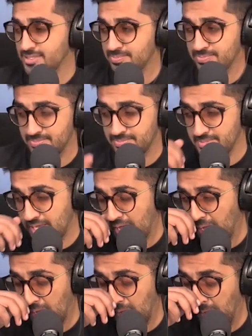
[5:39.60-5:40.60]
that like yeah.
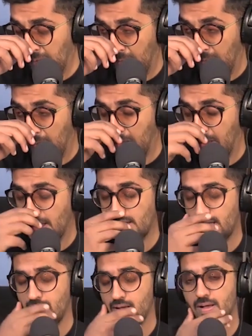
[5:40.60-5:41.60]
tell you
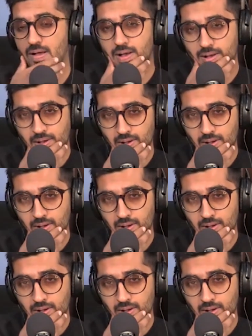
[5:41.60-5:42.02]
what your taste